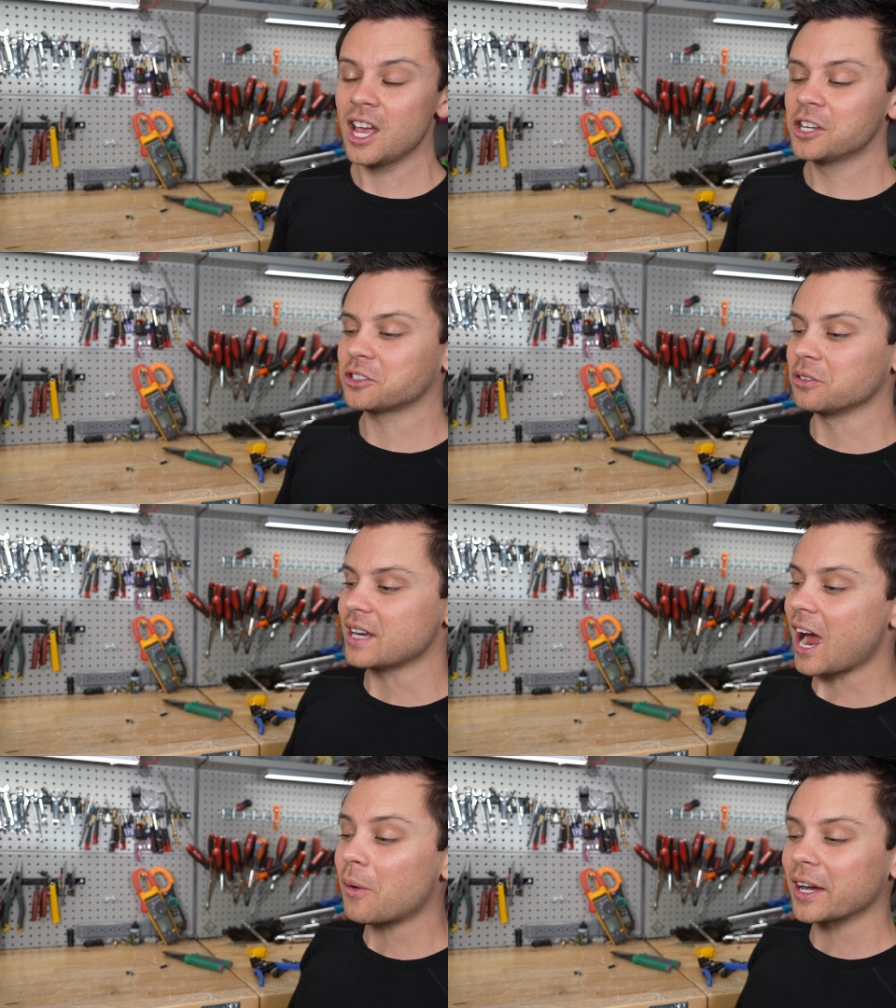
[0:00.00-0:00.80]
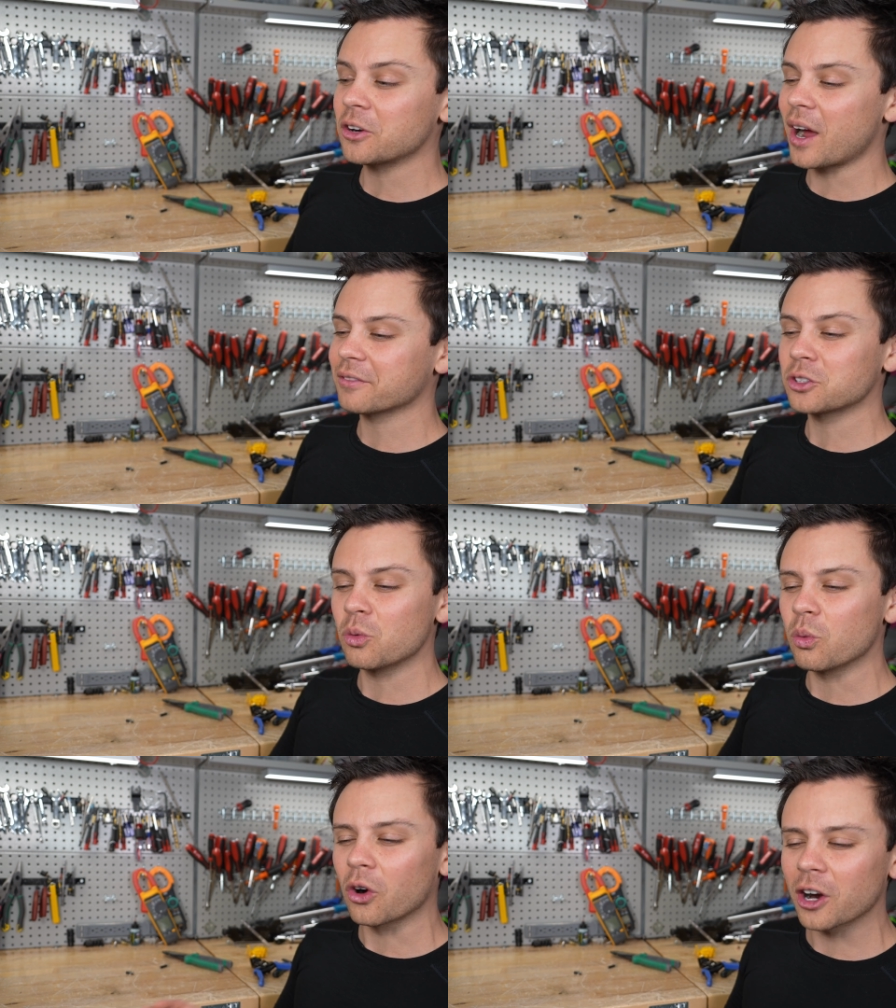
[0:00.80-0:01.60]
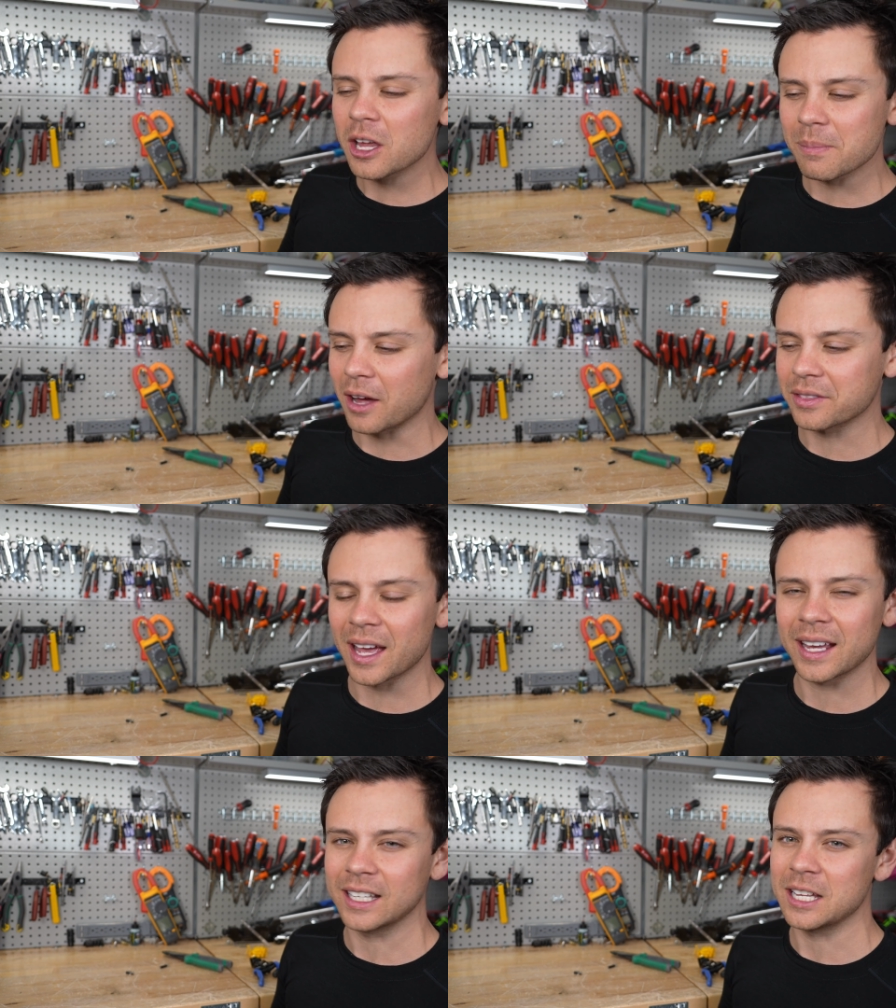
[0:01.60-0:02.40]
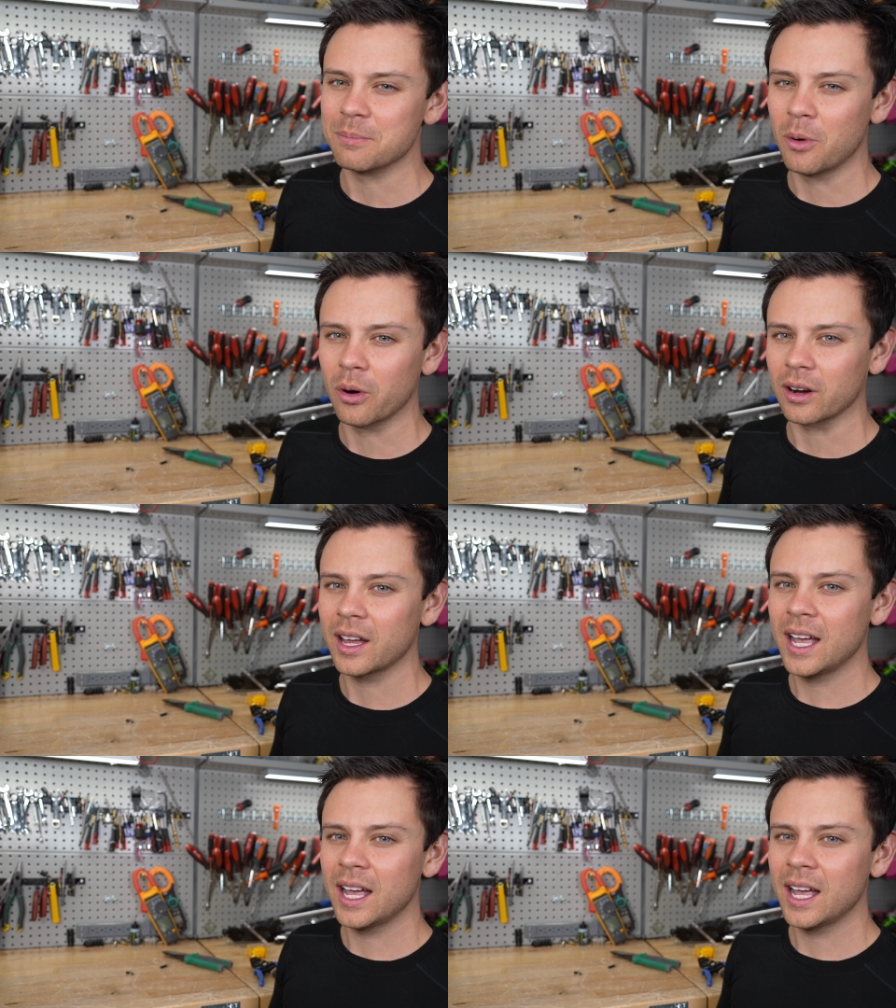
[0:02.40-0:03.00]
So now I don't have to worry about that anymore.